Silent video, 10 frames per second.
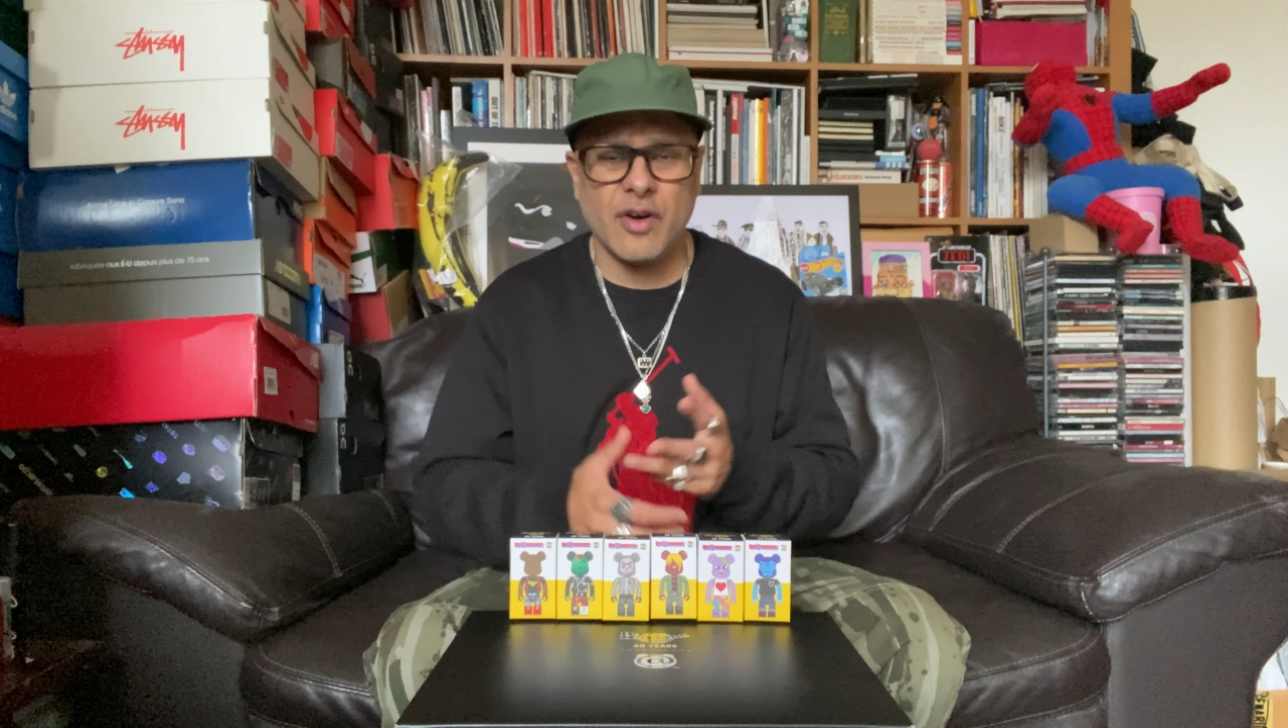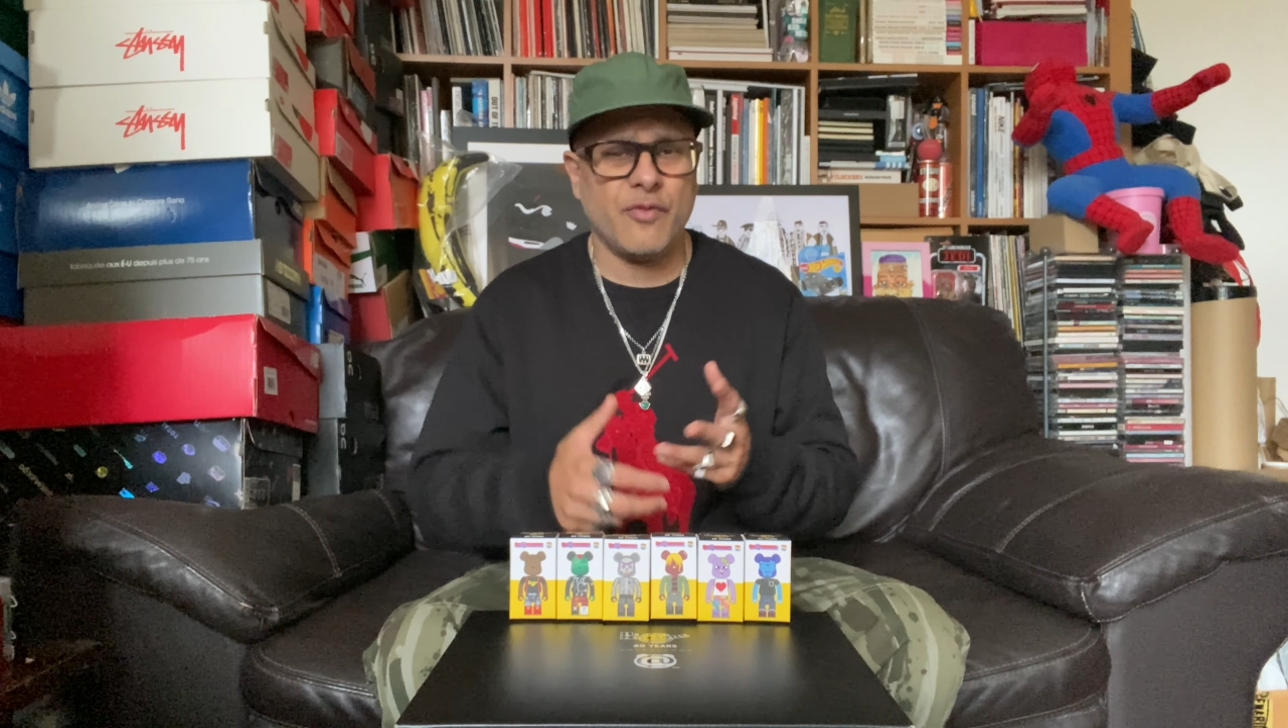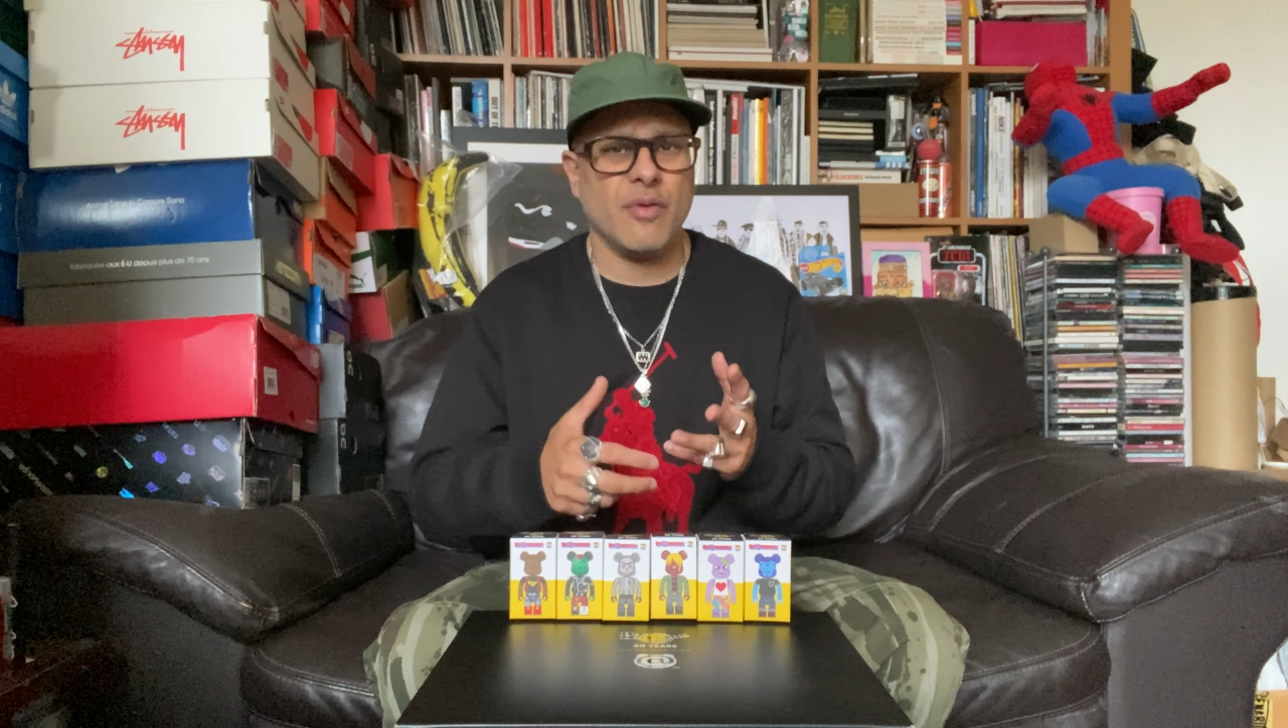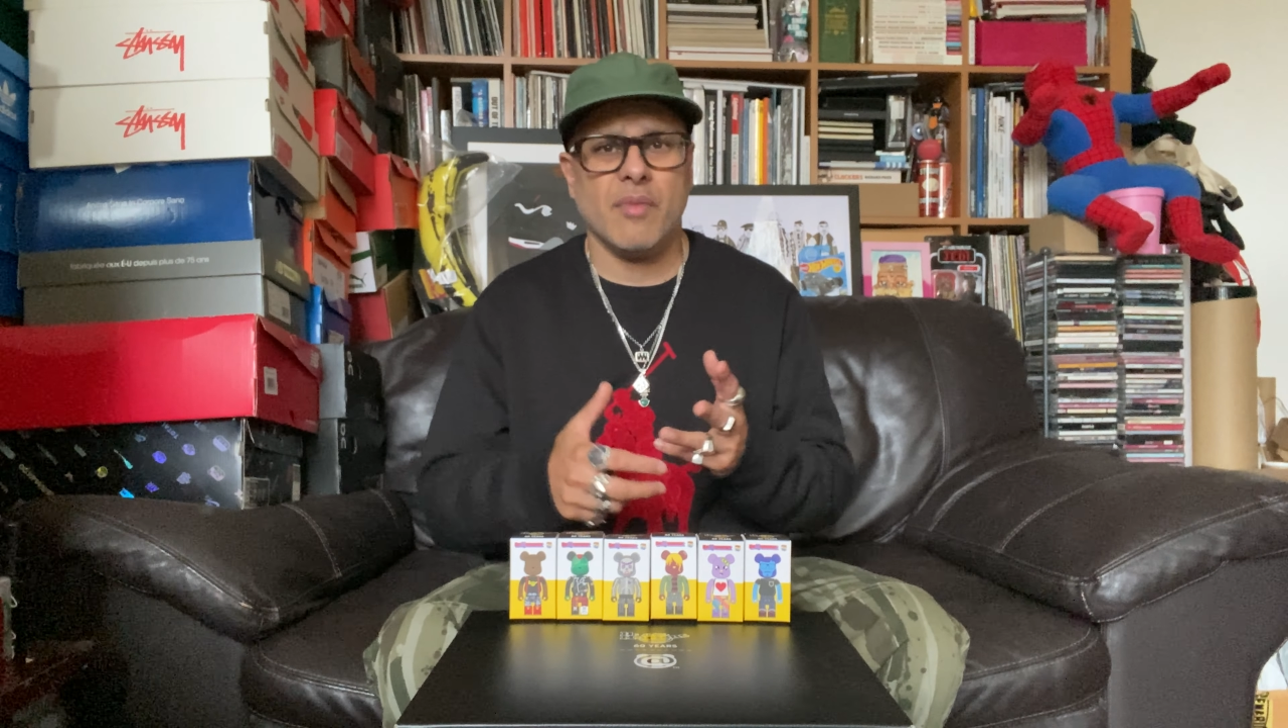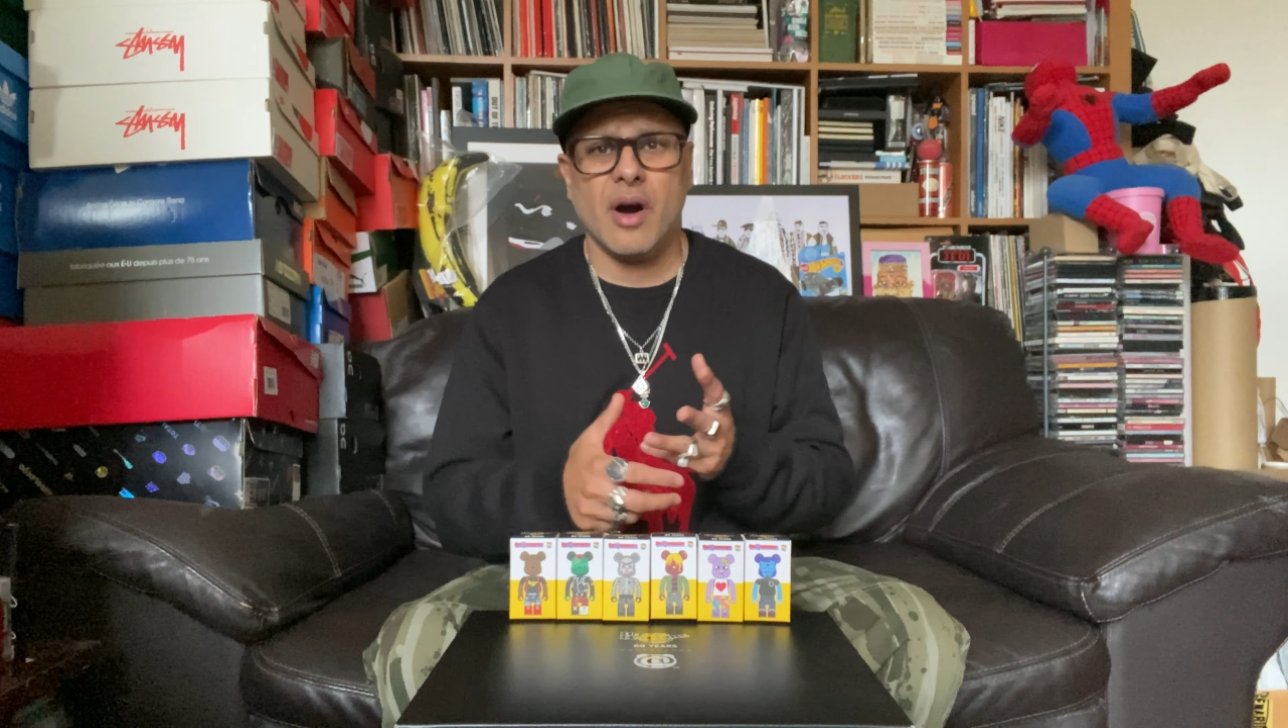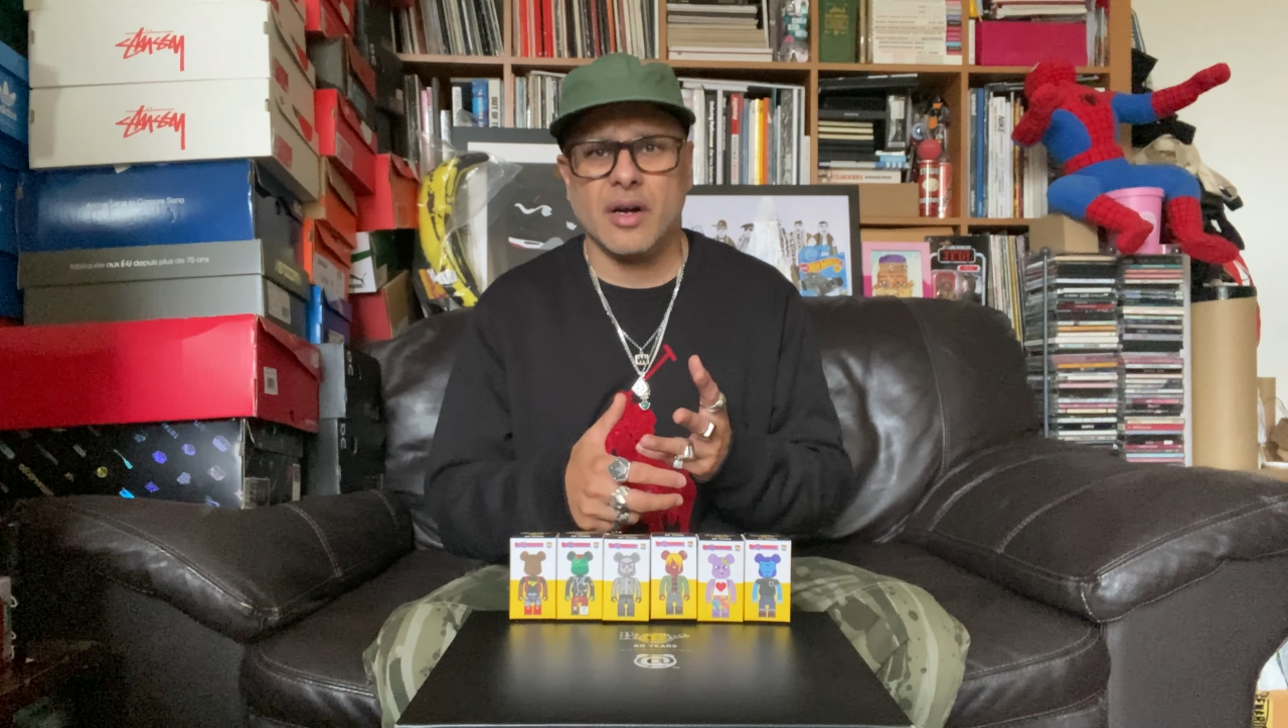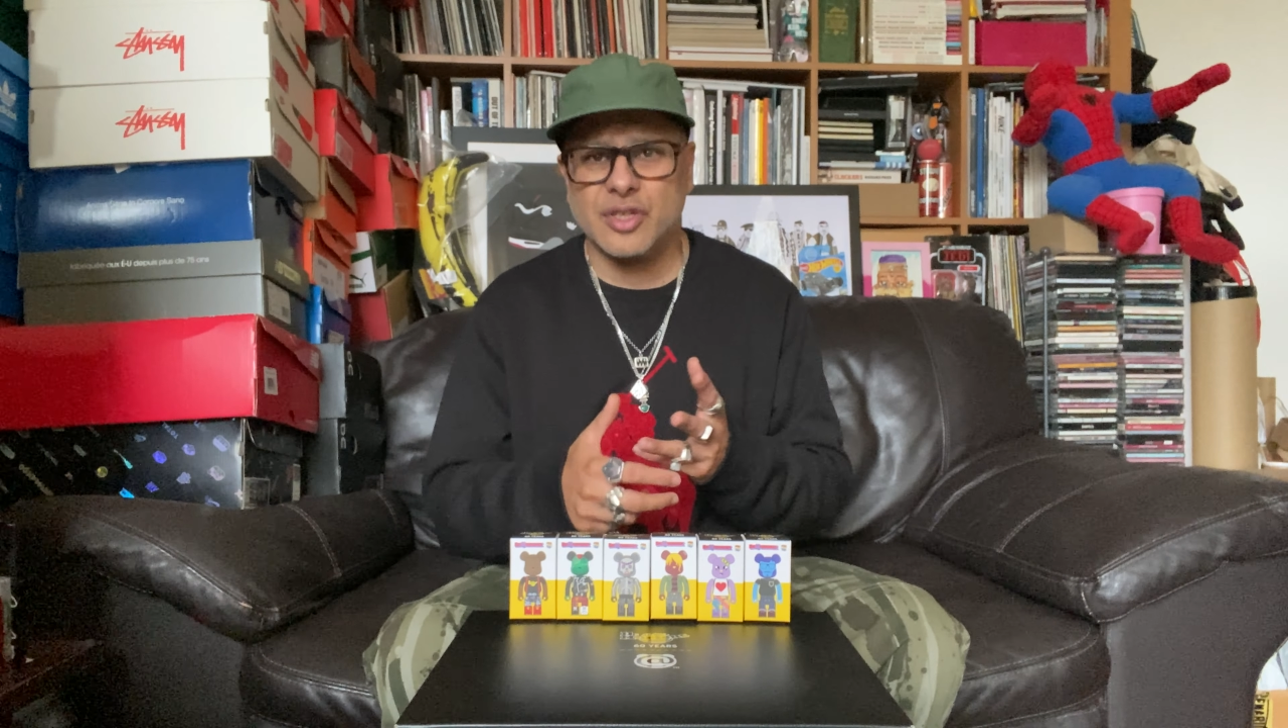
from Marc